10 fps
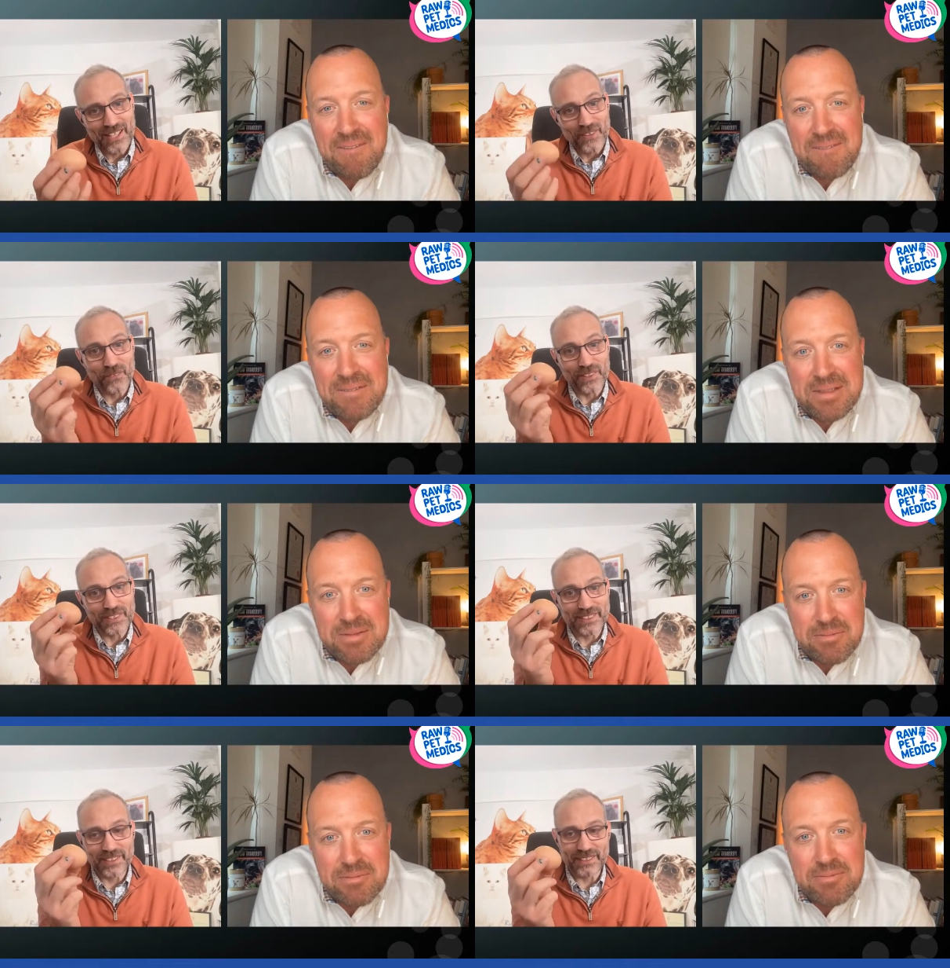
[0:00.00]
Speaker 1: was
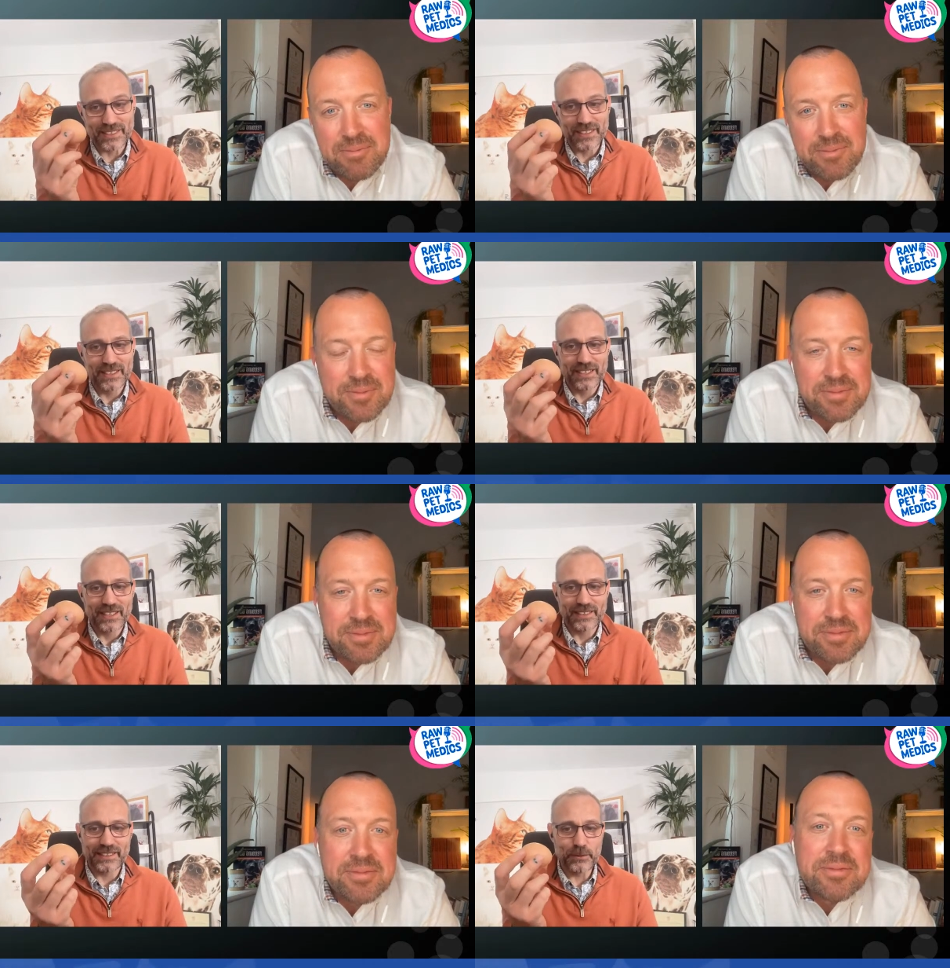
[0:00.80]
that
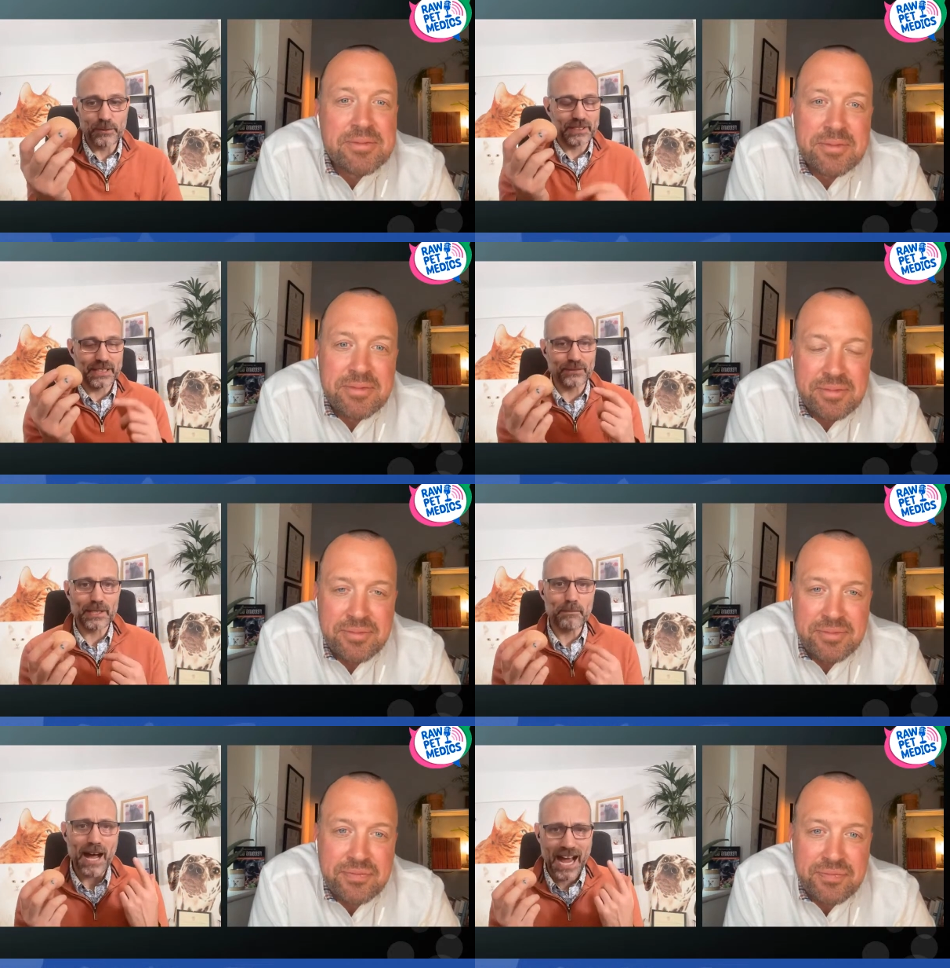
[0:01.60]
they there was a
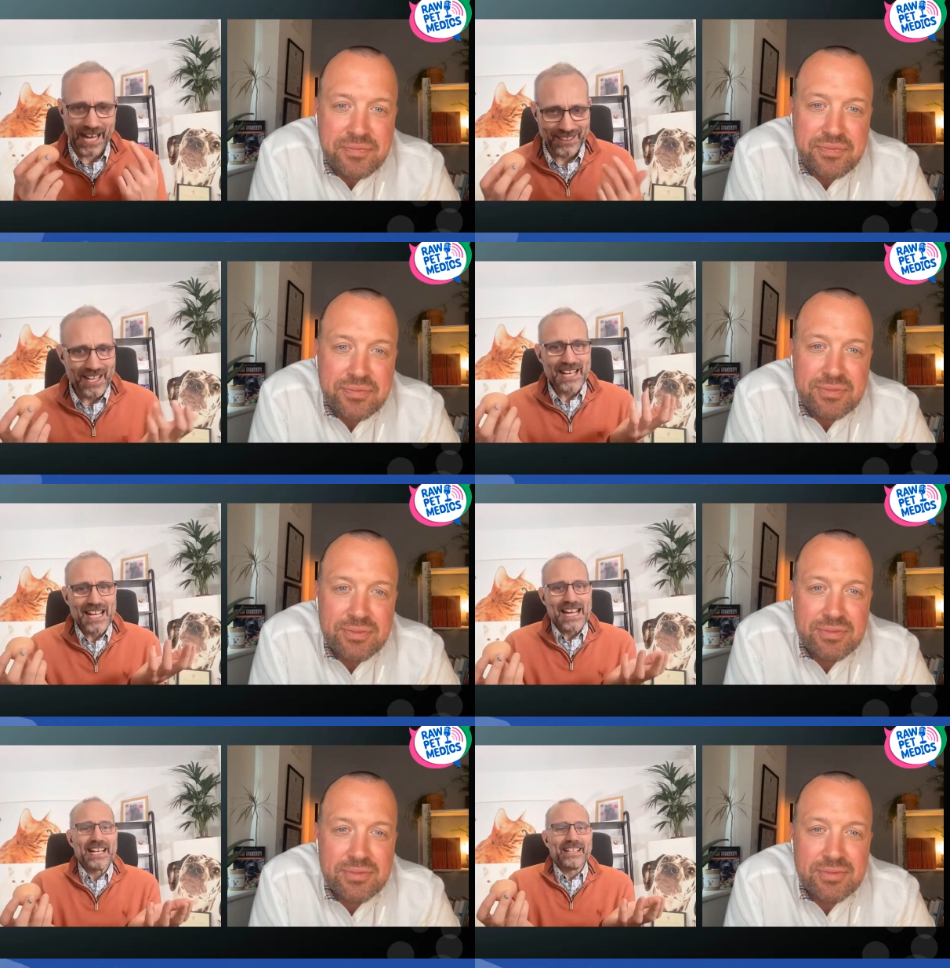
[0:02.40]
man
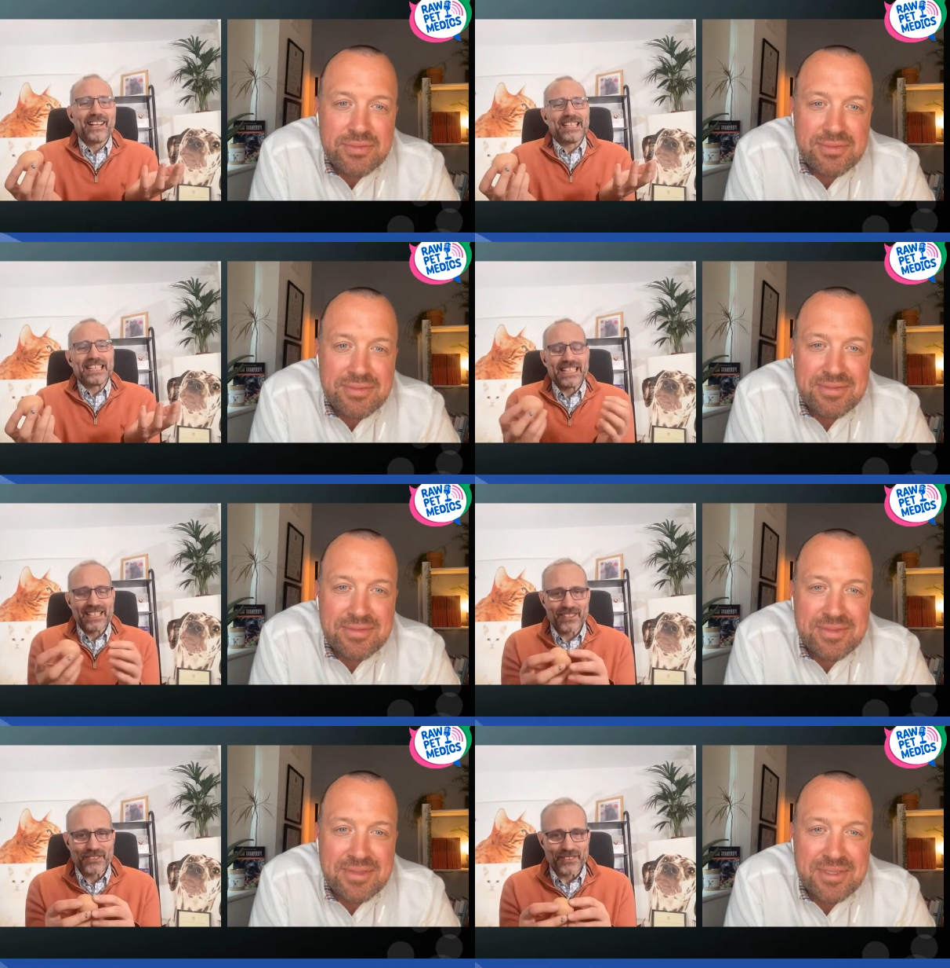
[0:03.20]
in
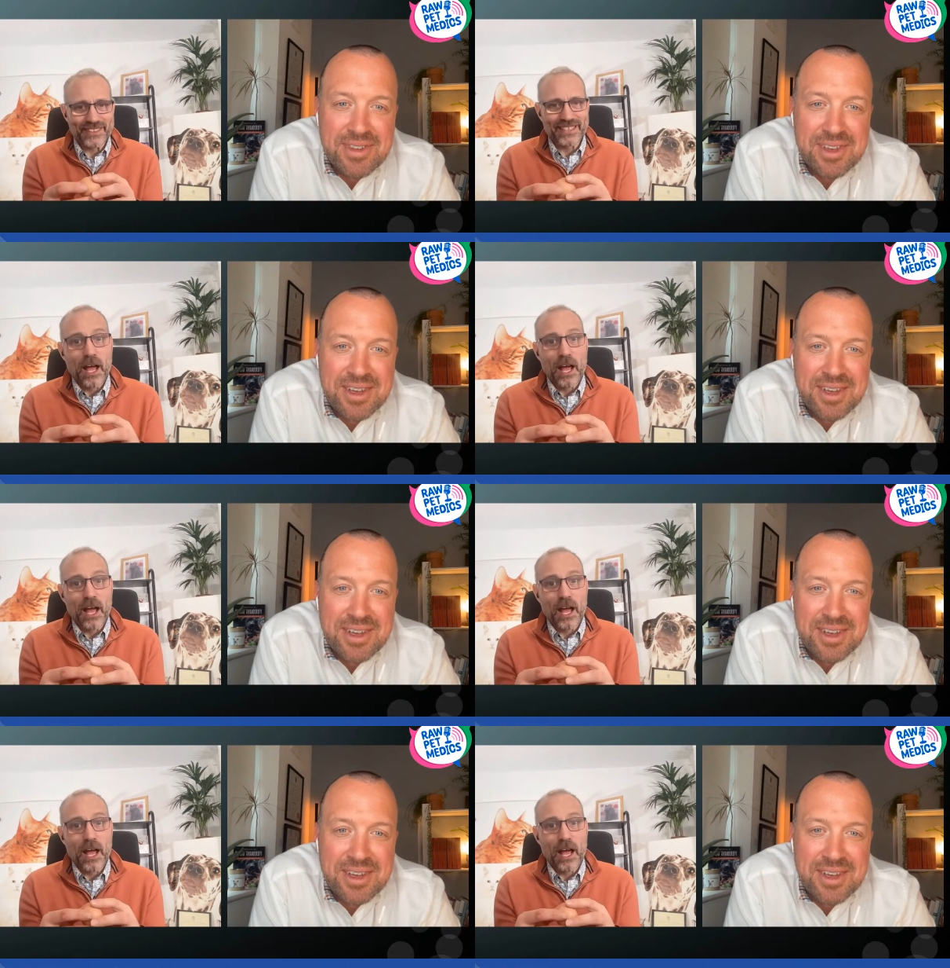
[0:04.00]
1900